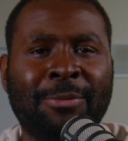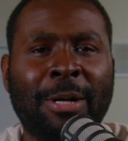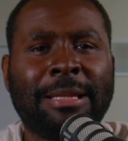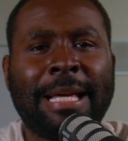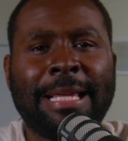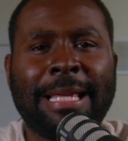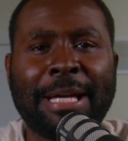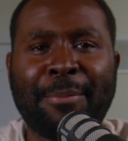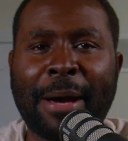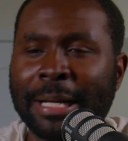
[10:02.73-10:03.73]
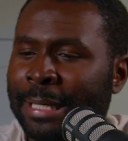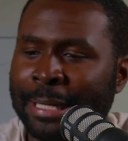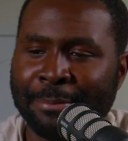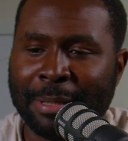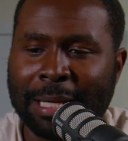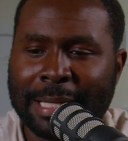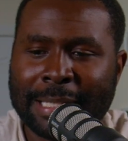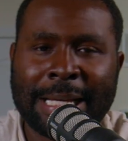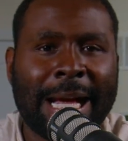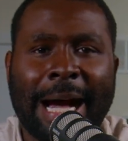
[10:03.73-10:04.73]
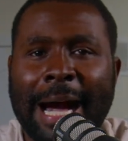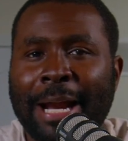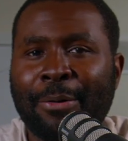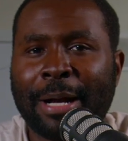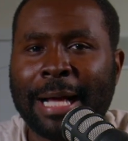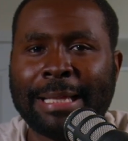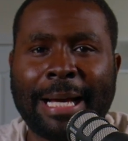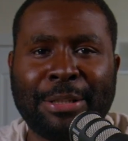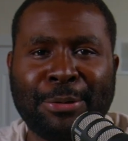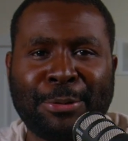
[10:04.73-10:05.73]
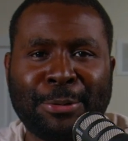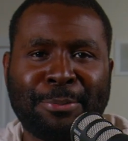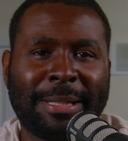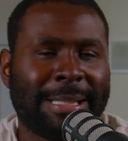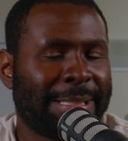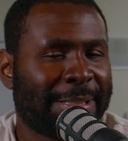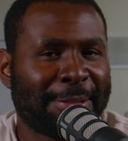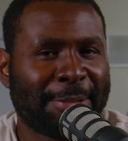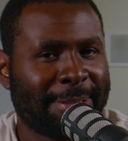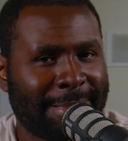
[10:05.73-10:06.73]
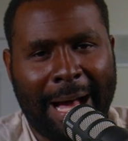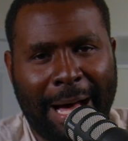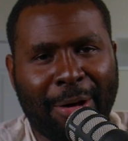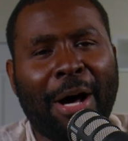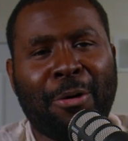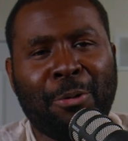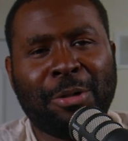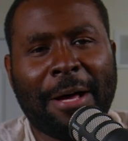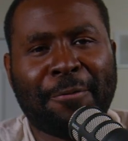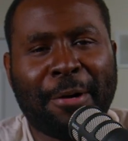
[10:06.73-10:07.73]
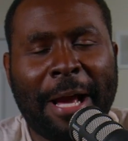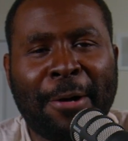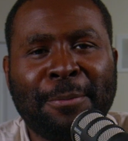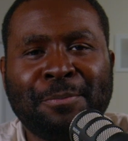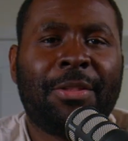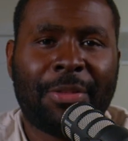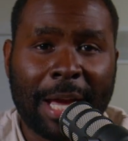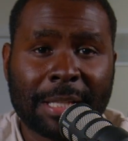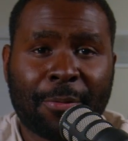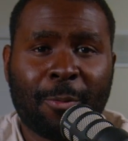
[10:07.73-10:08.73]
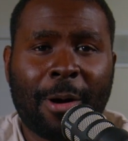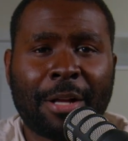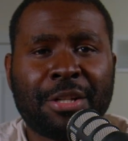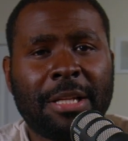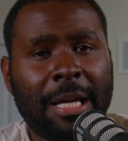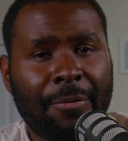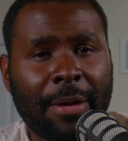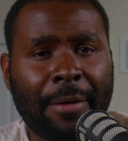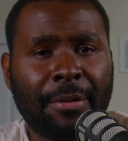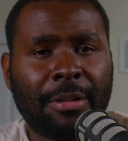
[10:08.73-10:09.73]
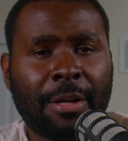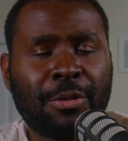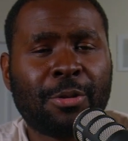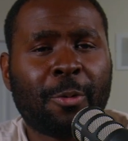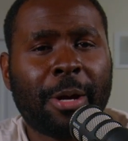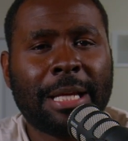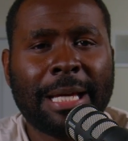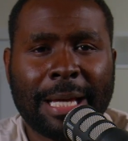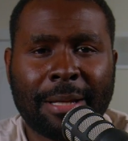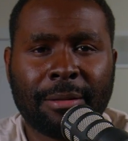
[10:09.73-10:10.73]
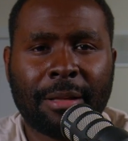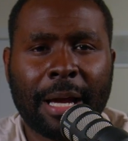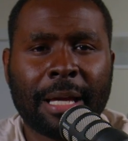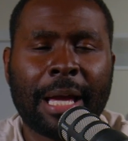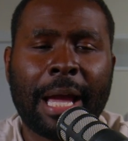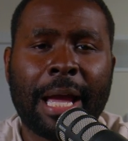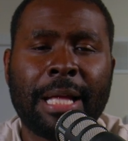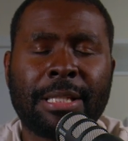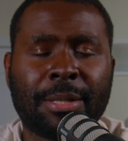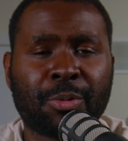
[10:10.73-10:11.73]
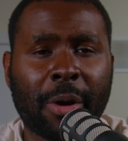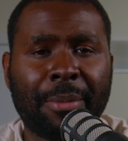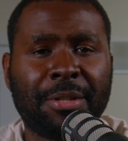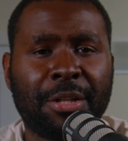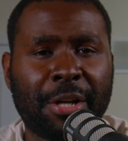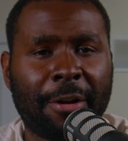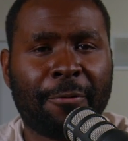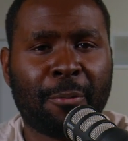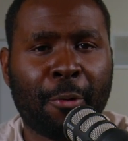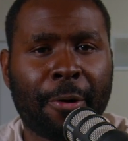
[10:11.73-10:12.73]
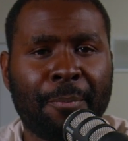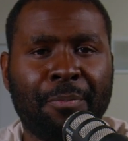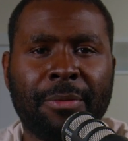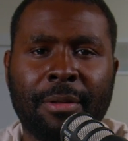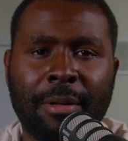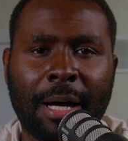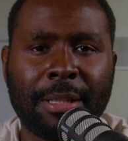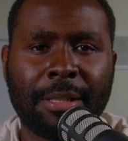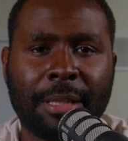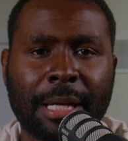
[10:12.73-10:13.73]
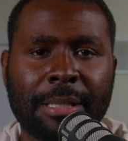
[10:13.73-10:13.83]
what they think about it, because I don't got that YouTube money, so I'll hold off for now. Thanks for watching. If you haven't done so already, hit a like and subscribe to the channel for more. Until next